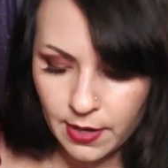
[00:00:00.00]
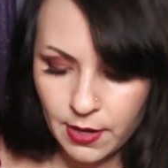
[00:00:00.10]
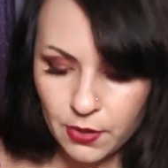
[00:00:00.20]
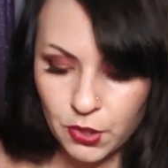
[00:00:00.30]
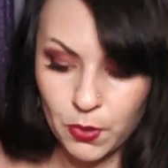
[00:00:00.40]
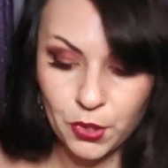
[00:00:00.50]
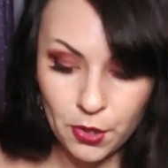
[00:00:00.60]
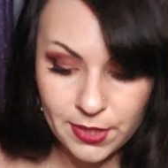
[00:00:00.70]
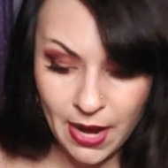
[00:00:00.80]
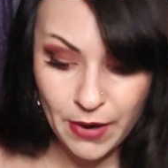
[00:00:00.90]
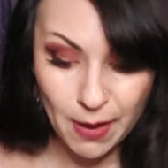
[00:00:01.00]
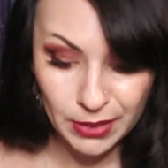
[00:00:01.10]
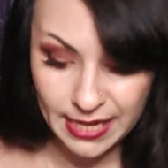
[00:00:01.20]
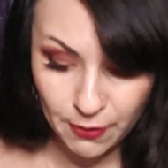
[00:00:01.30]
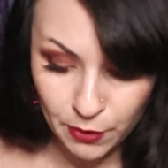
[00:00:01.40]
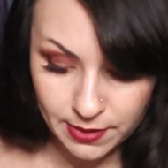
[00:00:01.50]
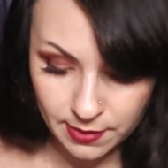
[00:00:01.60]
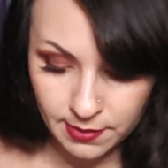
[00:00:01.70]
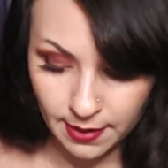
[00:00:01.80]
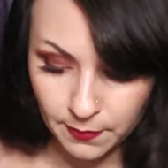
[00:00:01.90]
So it turns out Emily never
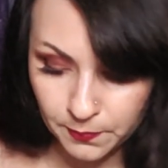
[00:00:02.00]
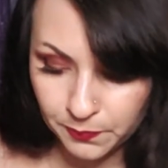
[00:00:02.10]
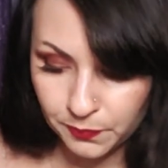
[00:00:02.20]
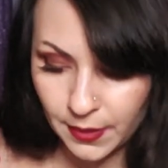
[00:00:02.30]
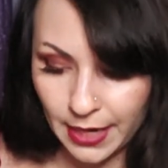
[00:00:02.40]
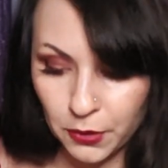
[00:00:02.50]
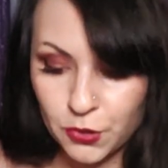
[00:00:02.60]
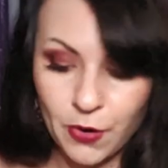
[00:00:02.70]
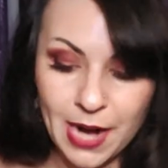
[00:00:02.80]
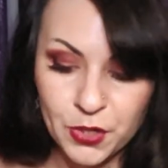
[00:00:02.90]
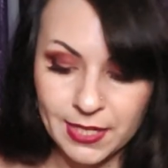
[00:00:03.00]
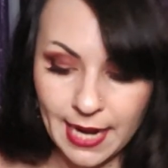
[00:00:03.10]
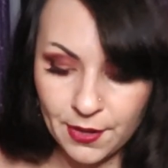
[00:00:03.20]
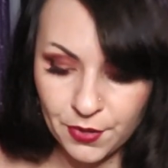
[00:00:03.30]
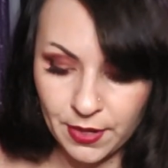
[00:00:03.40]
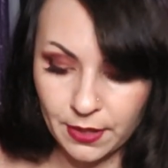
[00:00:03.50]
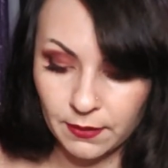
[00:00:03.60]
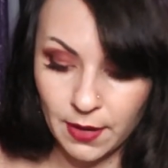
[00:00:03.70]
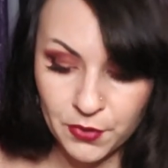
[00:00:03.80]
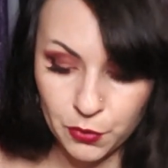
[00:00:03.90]
existed, and her tragic death in a
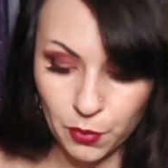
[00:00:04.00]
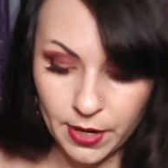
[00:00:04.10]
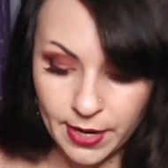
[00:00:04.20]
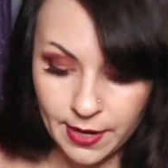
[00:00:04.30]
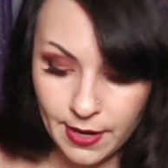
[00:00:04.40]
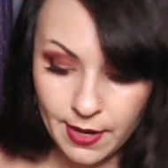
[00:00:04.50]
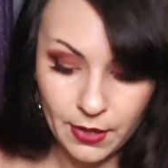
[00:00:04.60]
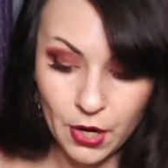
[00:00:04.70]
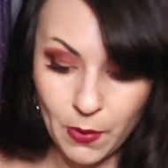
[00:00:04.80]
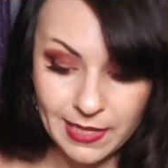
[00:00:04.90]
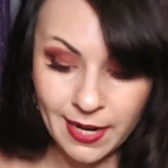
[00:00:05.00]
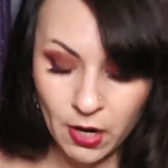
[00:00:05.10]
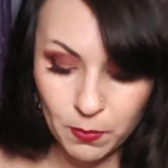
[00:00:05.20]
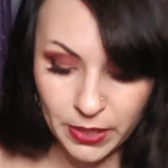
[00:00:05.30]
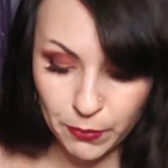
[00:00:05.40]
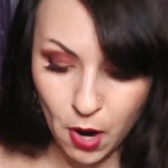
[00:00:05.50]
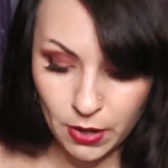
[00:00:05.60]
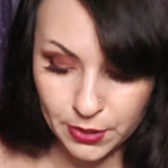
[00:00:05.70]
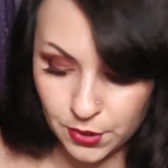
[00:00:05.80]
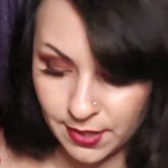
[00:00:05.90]
love story going terribly wrong
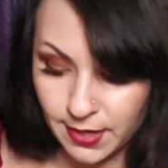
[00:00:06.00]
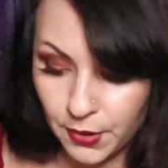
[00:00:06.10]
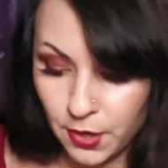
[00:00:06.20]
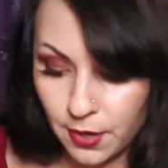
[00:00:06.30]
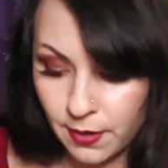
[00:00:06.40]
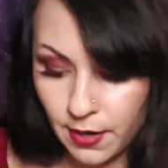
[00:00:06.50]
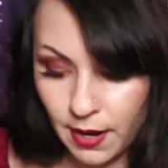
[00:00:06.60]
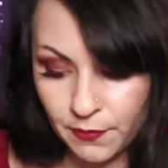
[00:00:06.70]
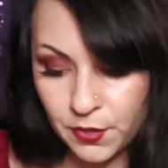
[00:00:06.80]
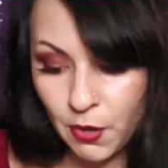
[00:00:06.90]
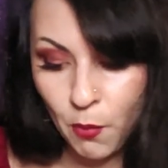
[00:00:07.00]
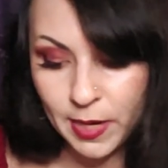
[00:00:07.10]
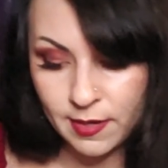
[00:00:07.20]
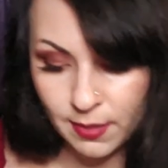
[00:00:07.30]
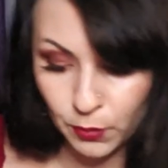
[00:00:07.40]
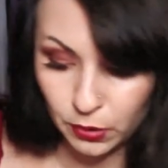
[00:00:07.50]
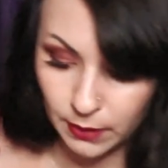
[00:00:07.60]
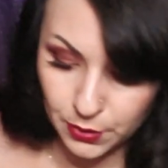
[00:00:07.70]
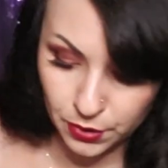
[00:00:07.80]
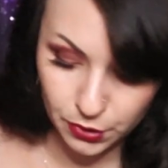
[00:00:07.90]
is just another of so many similar
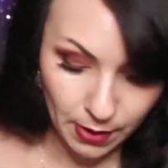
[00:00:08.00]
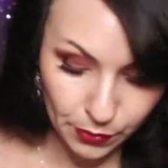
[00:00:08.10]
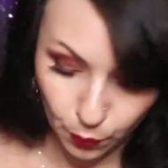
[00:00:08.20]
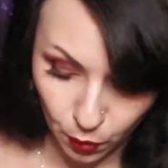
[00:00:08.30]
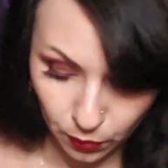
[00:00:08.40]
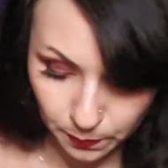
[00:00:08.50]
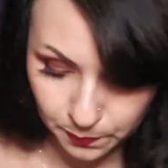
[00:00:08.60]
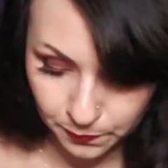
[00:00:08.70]
legends around the world.